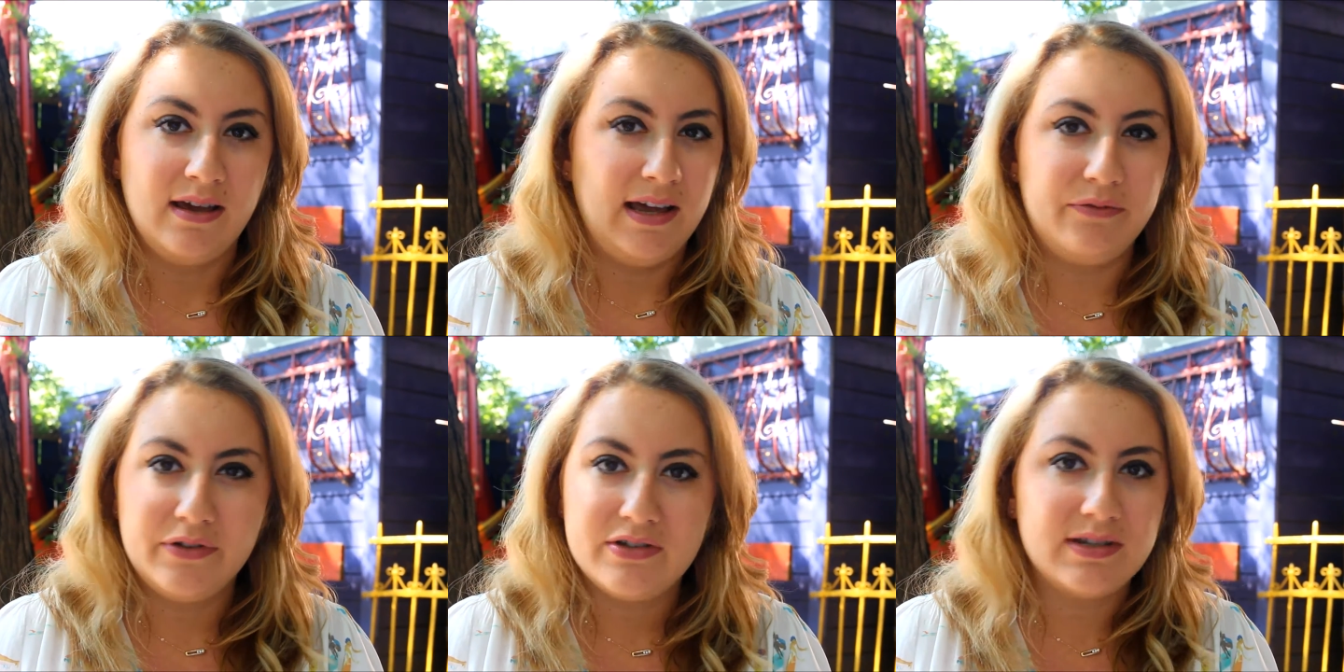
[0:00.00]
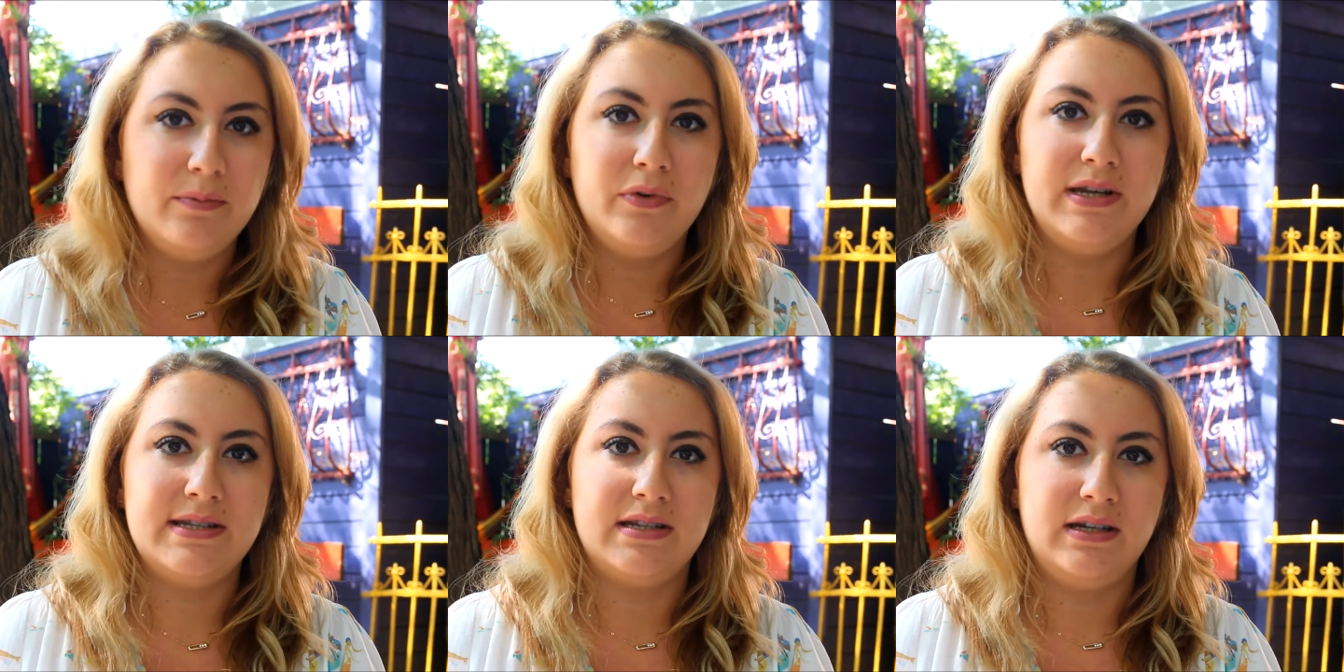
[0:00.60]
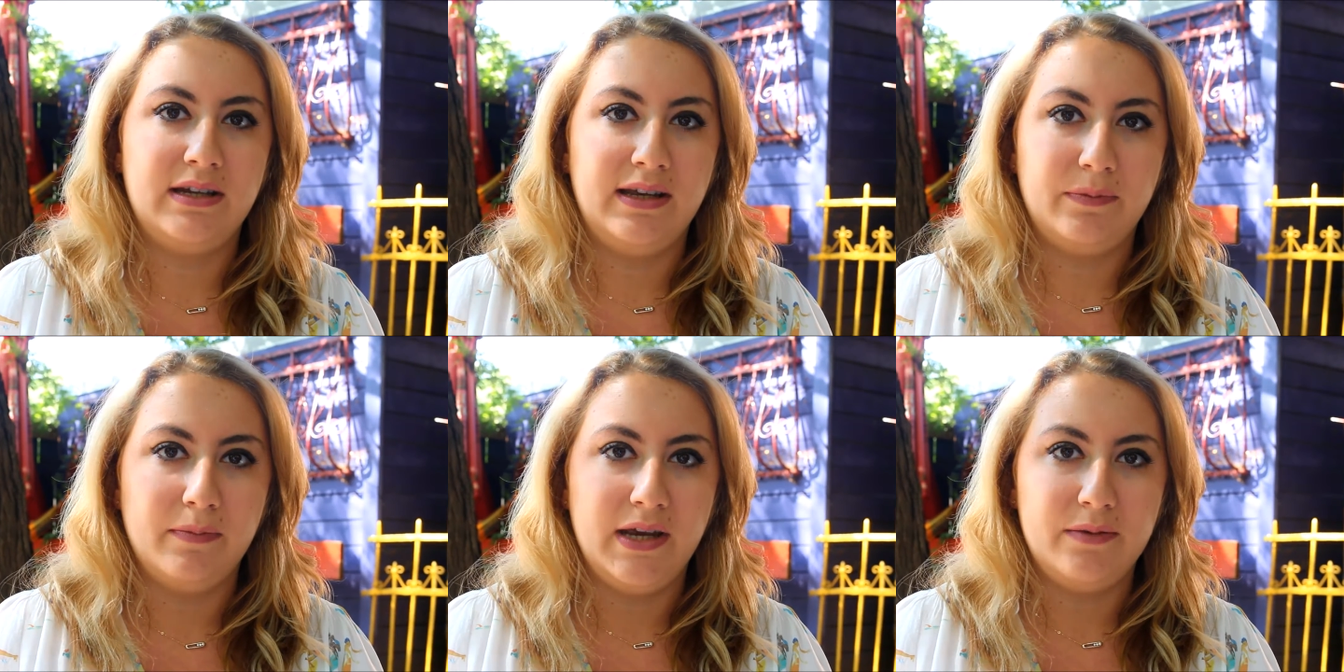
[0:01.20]
And for some reason,
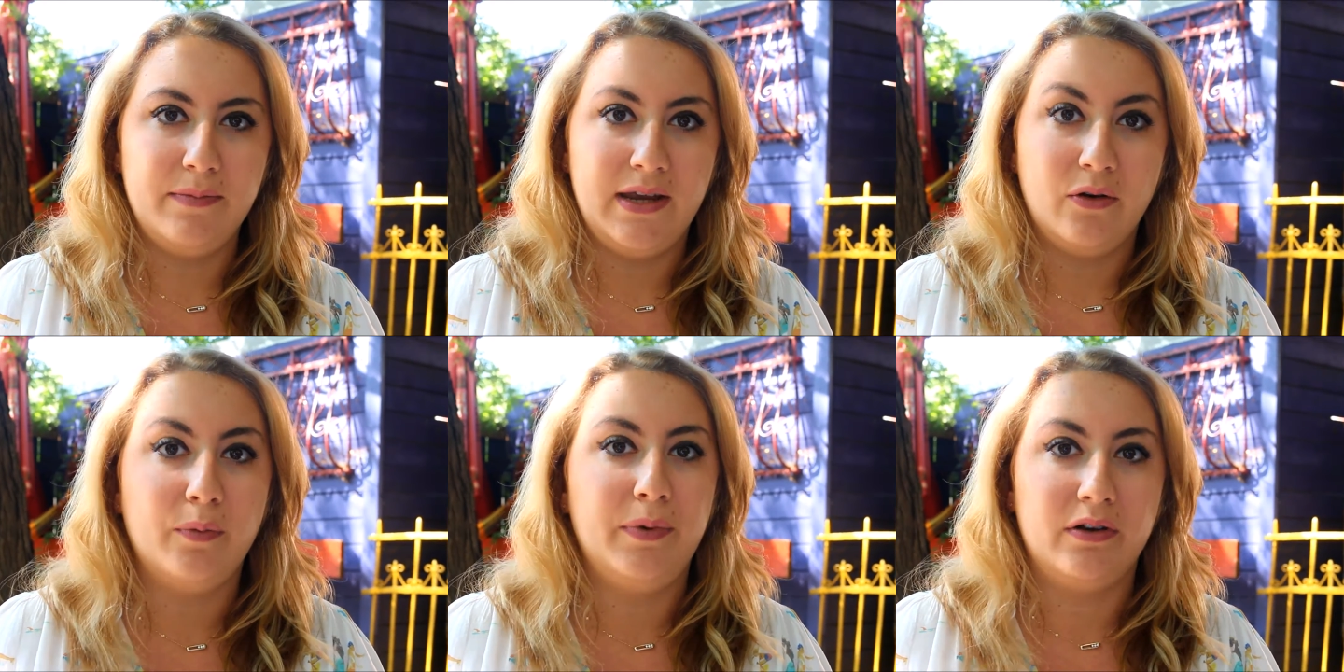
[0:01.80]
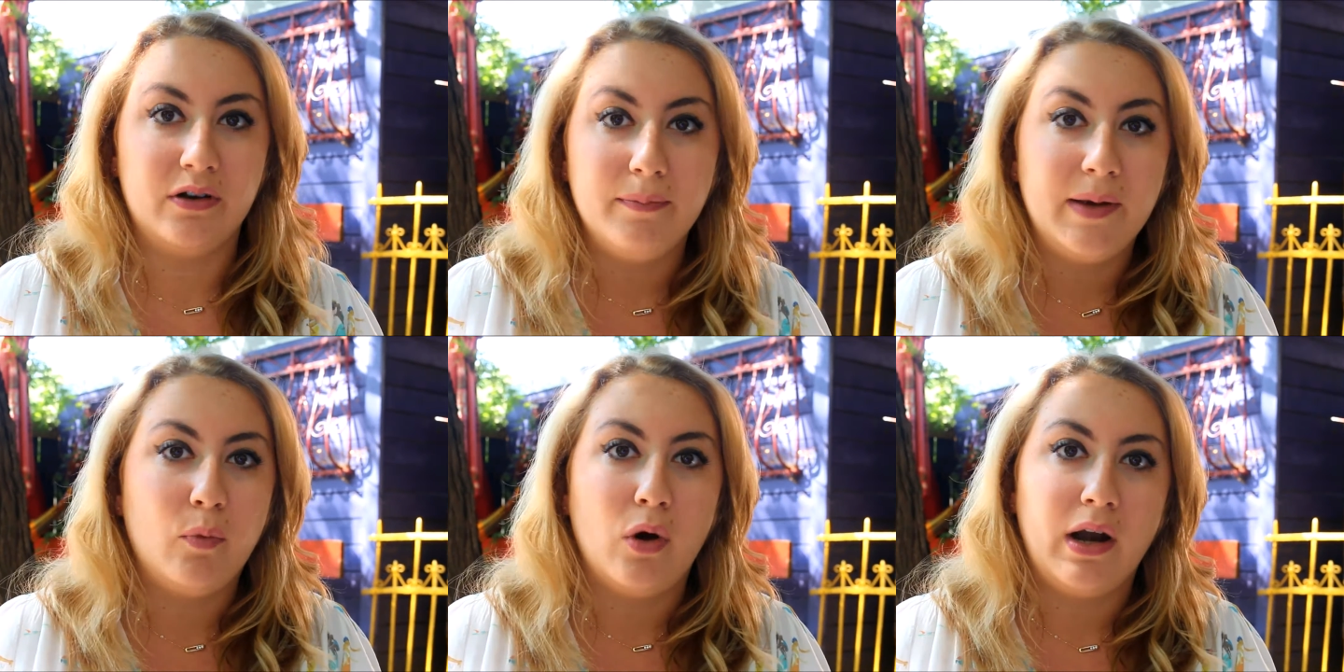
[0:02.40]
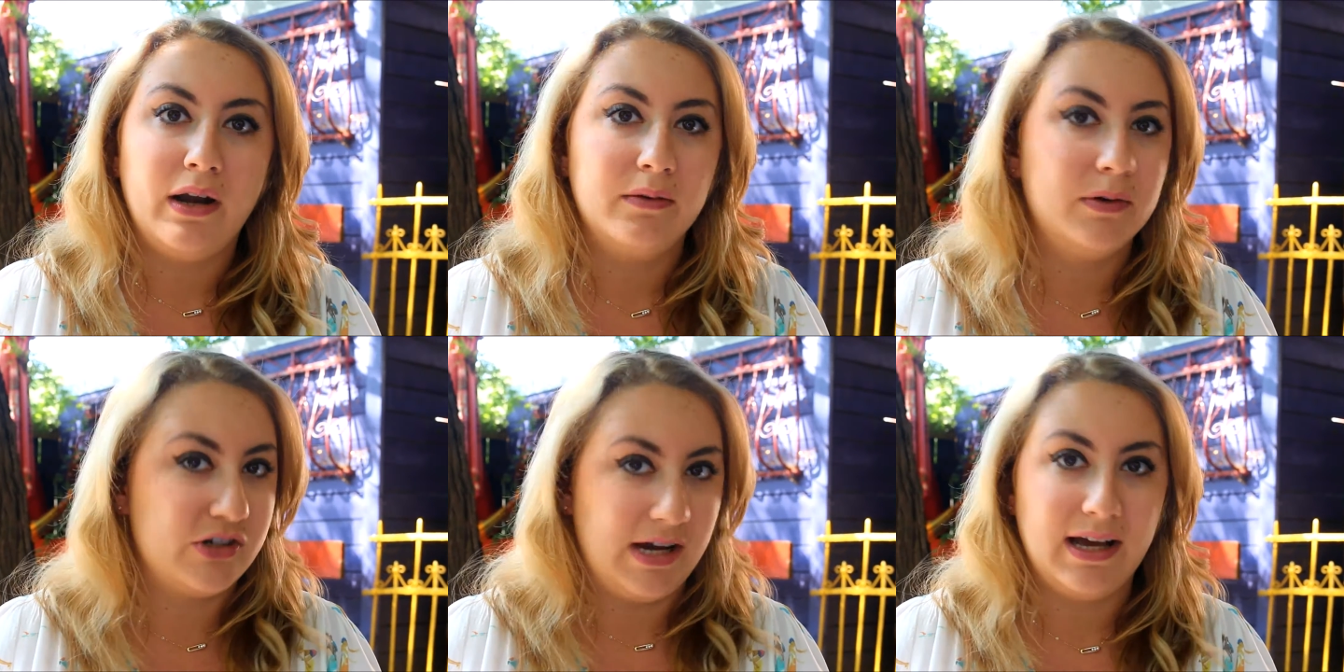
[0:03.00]
it made me open her memoir,
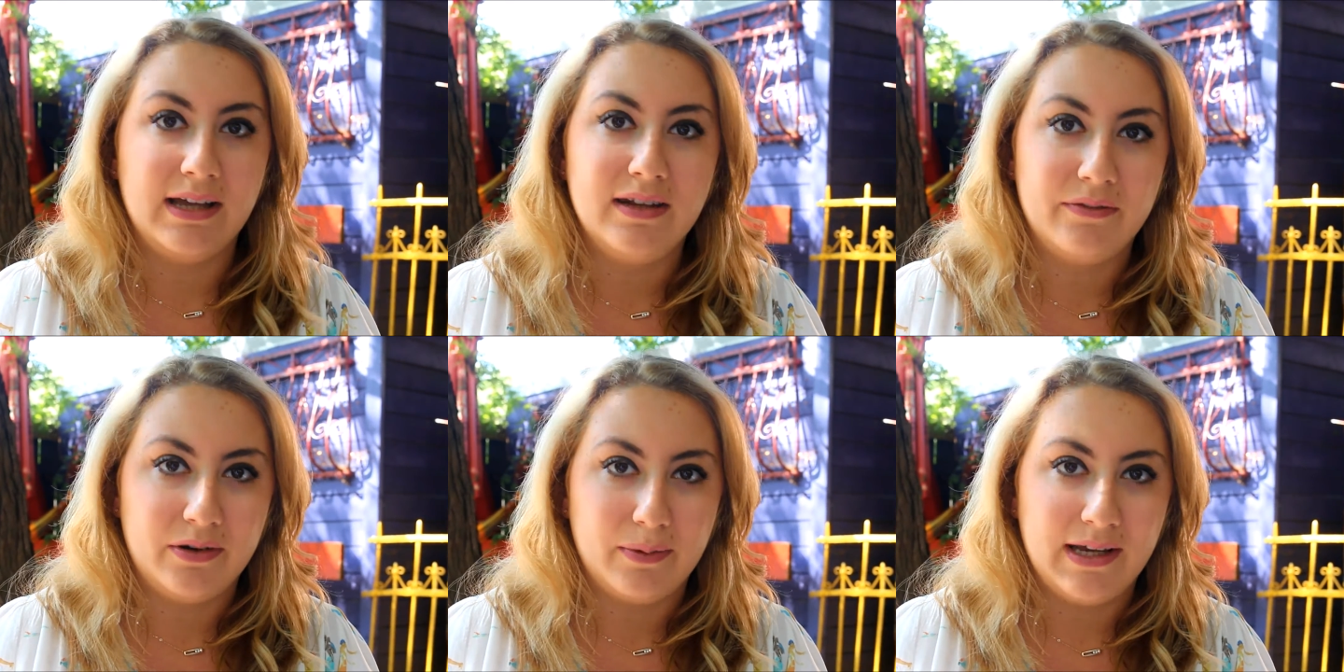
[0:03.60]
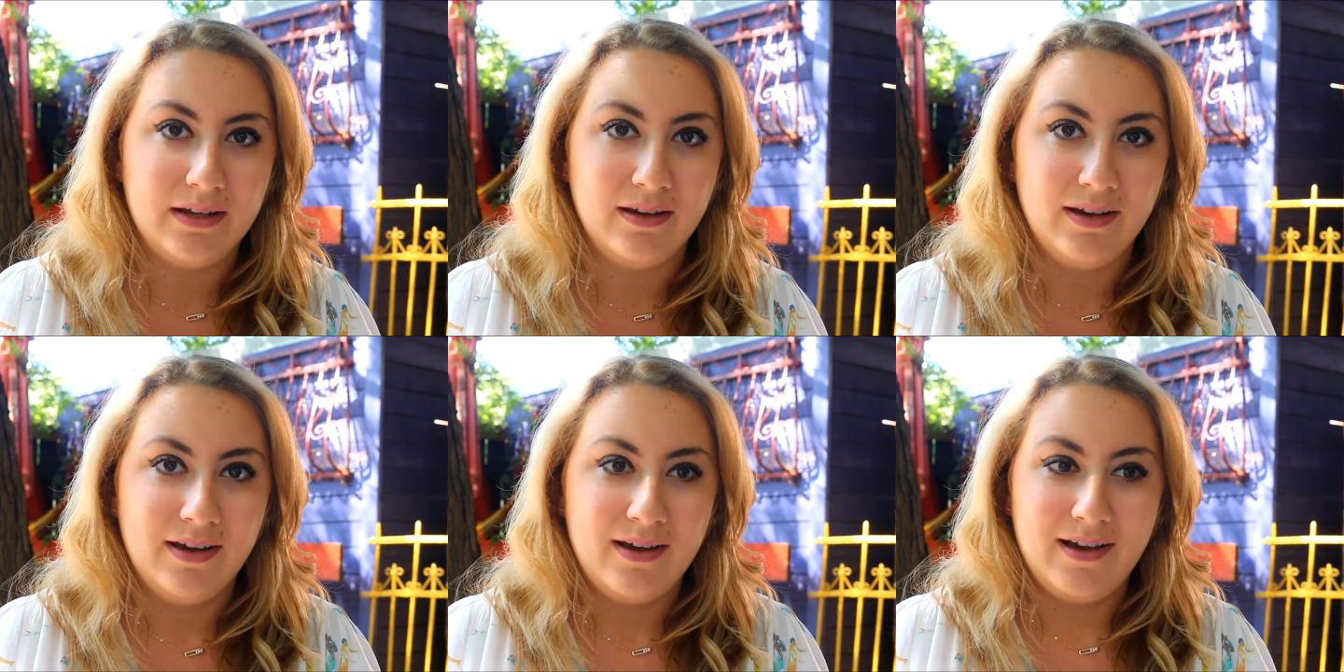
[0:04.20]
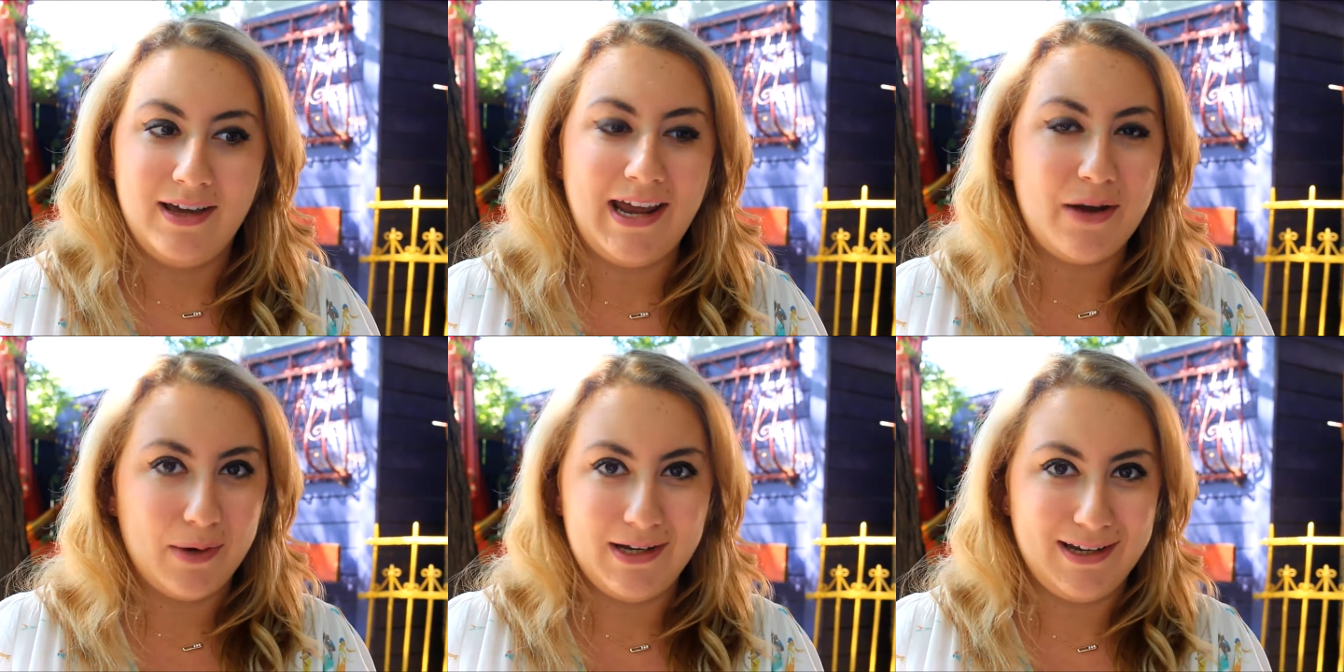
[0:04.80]
which I had never read. And
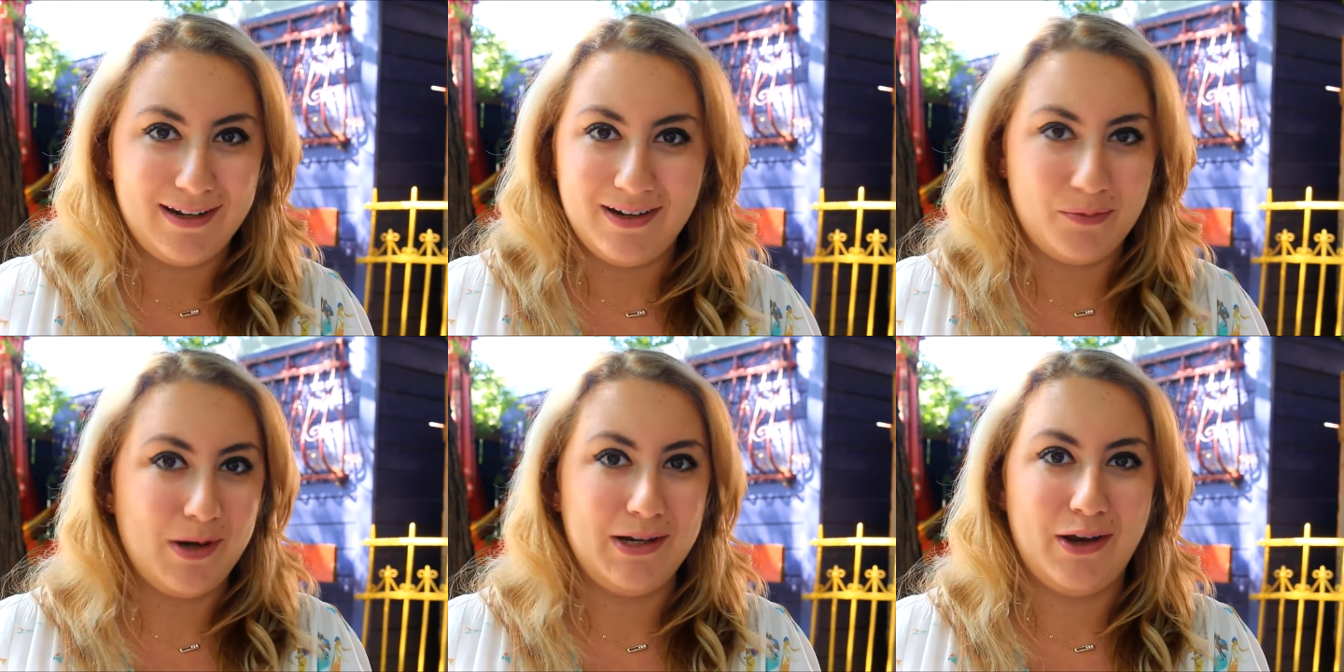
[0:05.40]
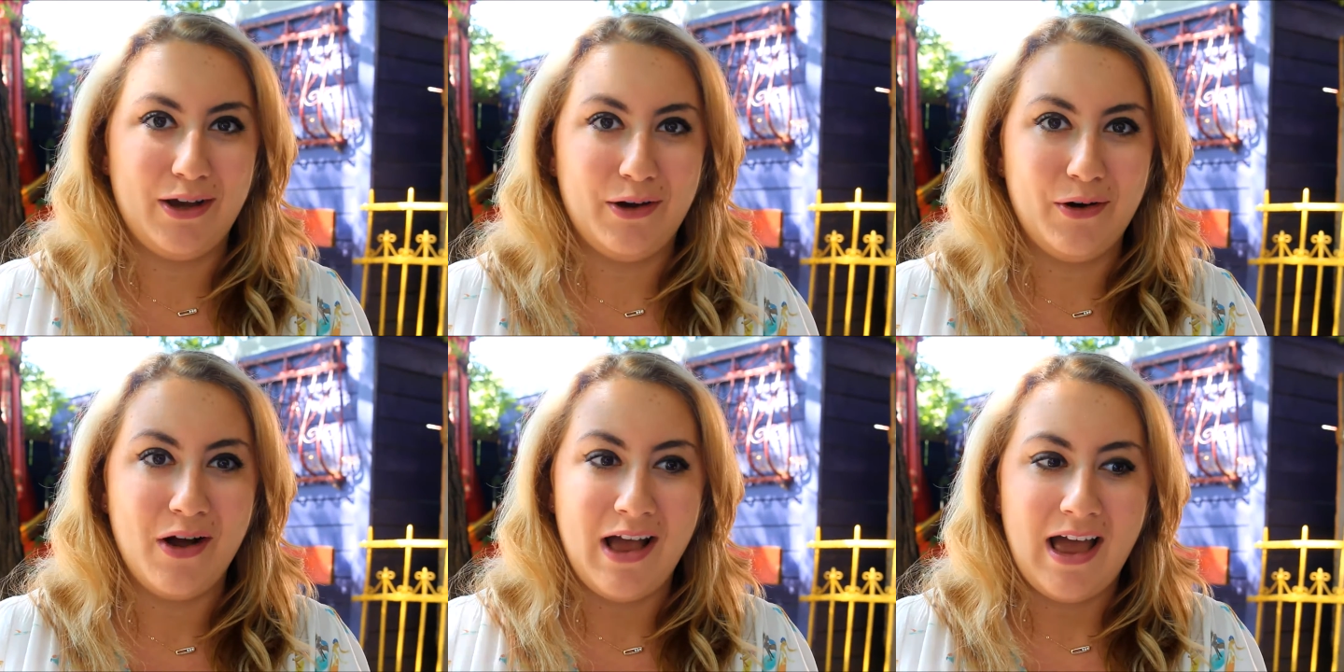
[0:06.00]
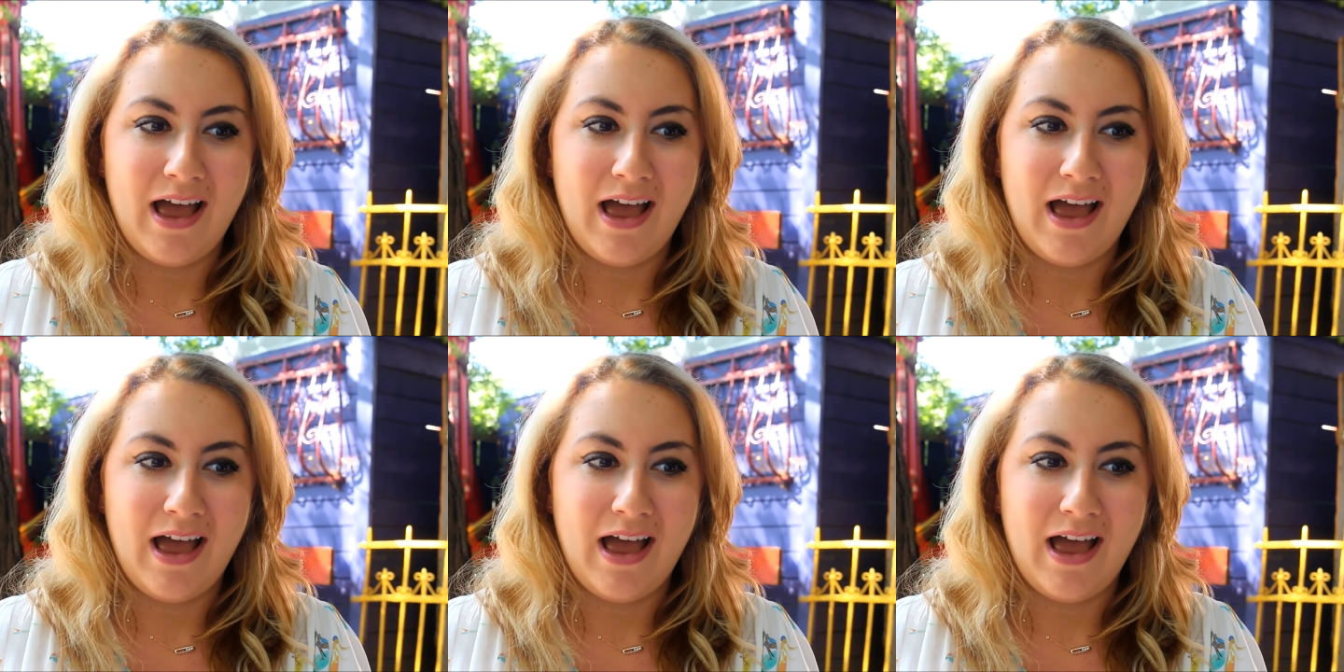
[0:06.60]
I read it in one go,